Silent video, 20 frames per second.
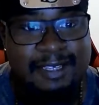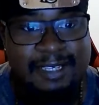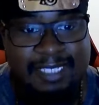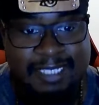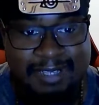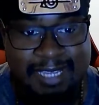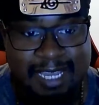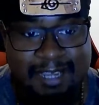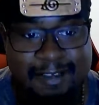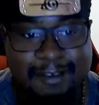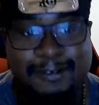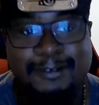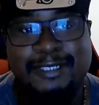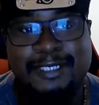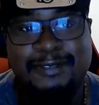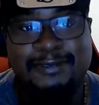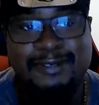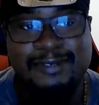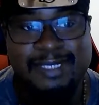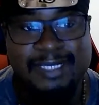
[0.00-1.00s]
So you got
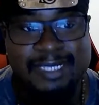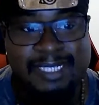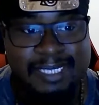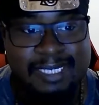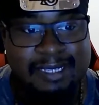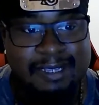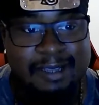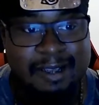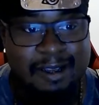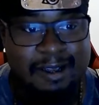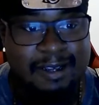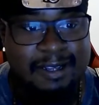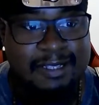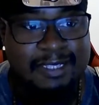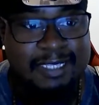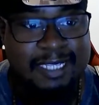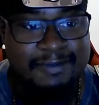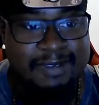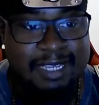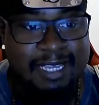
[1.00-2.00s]
who's who's listening
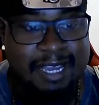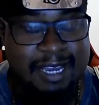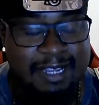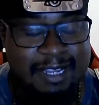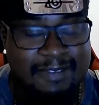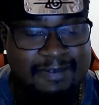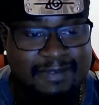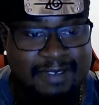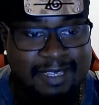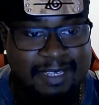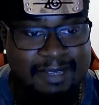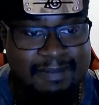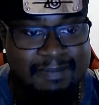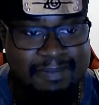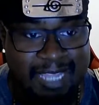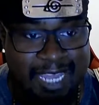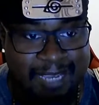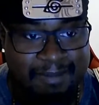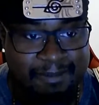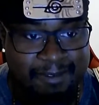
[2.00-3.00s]
on. Then we got fucking
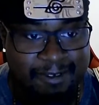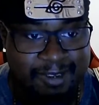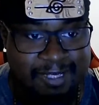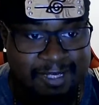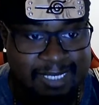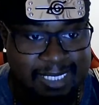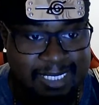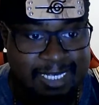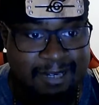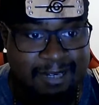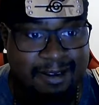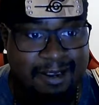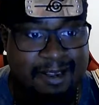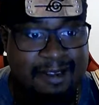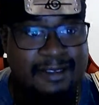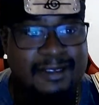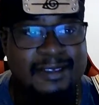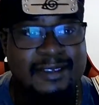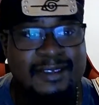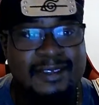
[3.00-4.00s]
Blackbeard listening
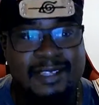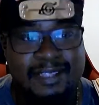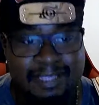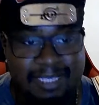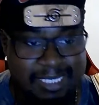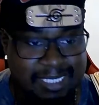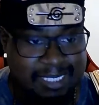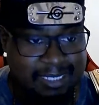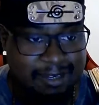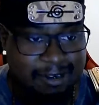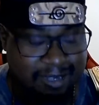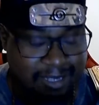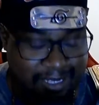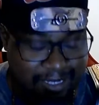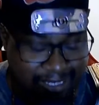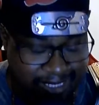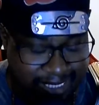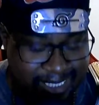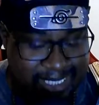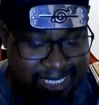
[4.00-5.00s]
wrong, listening uh,
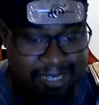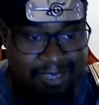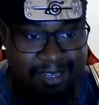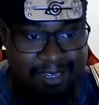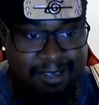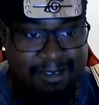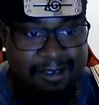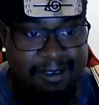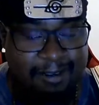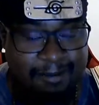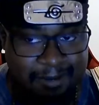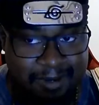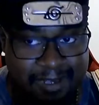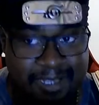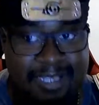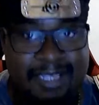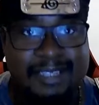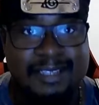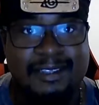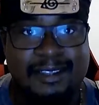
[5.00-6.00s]
listening
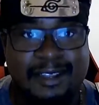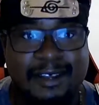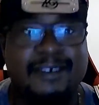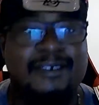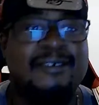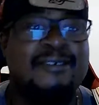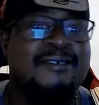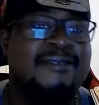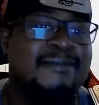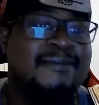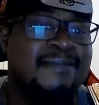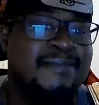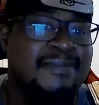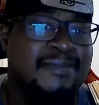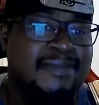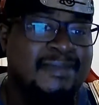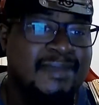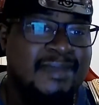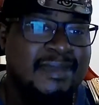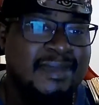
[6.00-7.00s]
along.
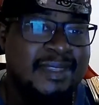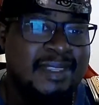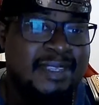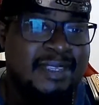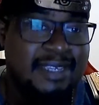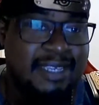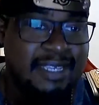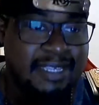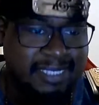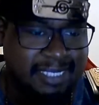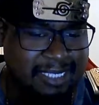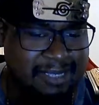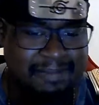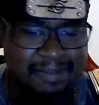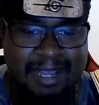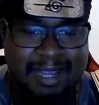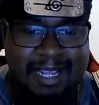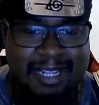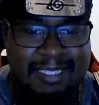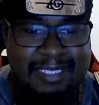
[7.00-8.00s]
It's a
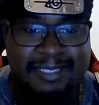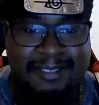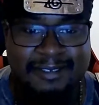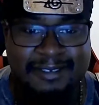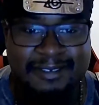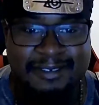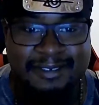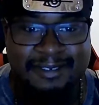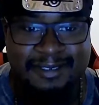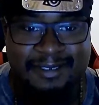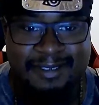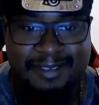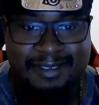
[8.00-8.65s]
monster.